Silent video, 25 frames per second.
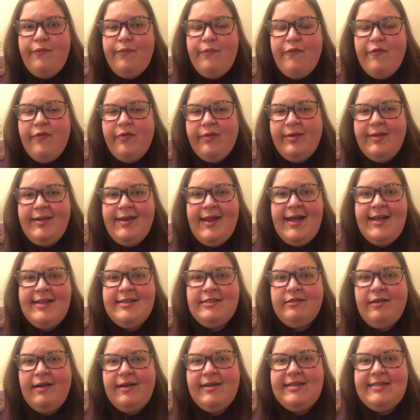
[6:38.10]
Flynn has
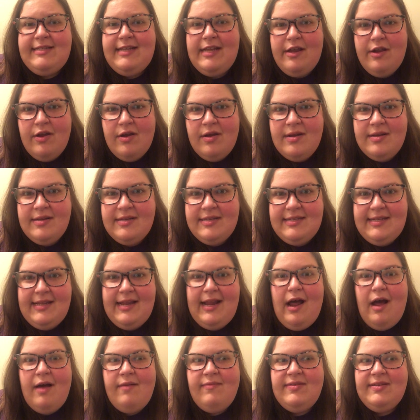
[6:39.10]
a lot of secrets
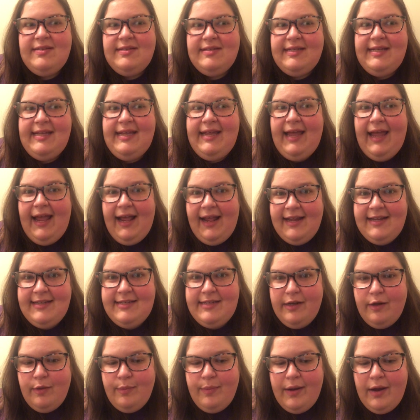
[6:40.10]
that obviously he can't
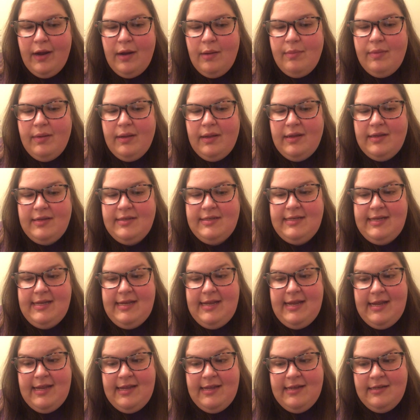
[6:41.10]
tell Barrett because he
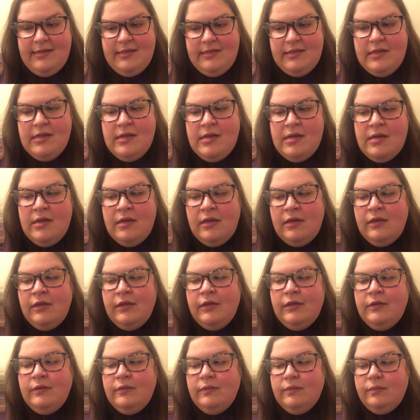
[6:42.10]
is
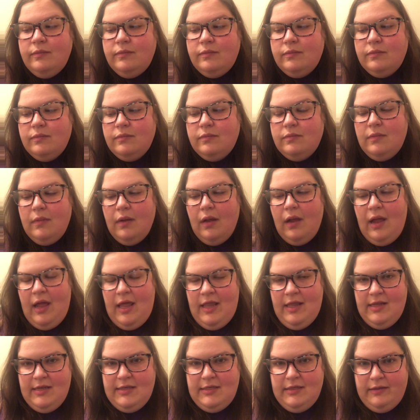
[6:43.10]

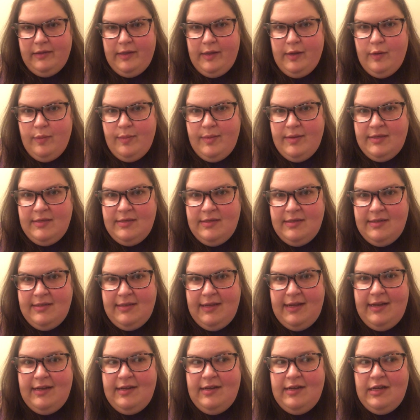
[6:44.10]
in this illegal business,
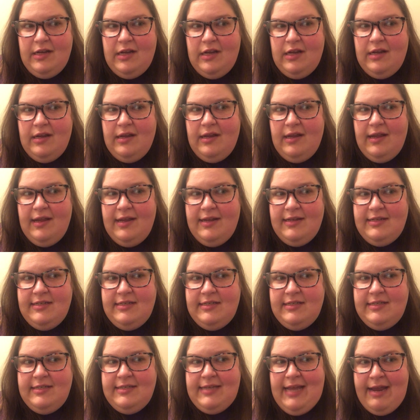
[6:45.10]
and it's
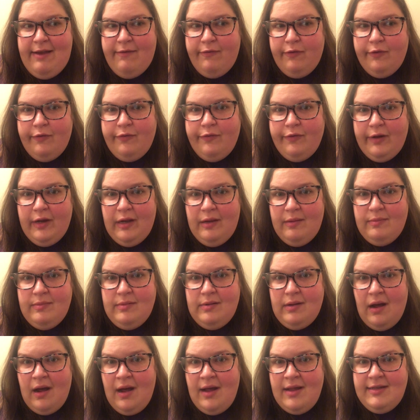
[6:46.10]
safer for him
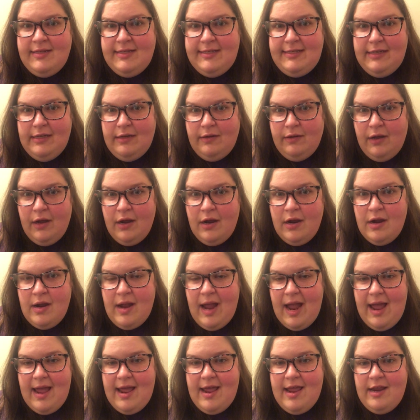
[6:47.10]
not to tell
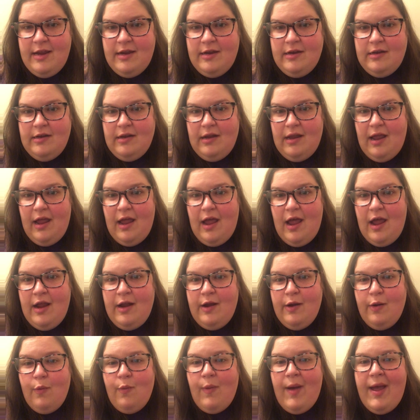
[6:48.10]
her. And
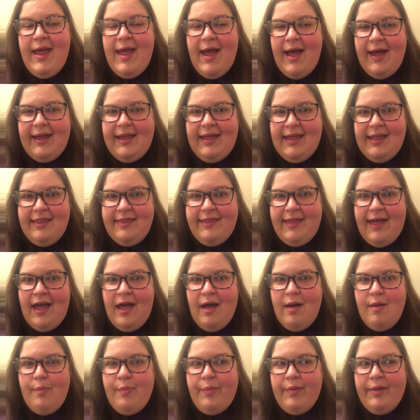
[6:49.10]
in a way, I get
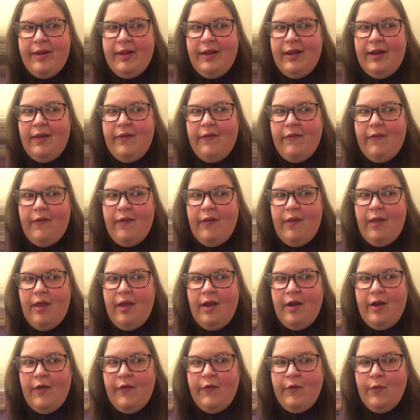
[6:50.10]
that, but in
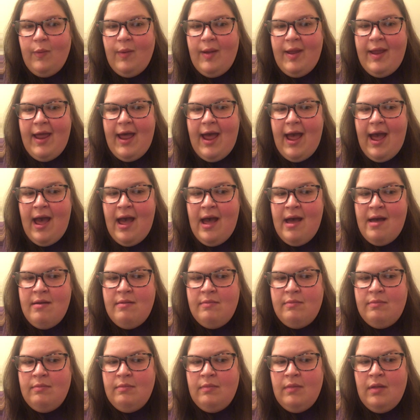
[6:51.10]
another way,
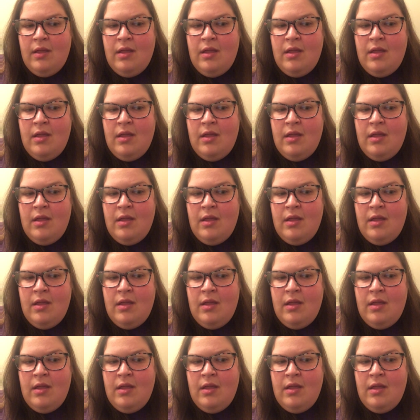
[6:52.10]
I'm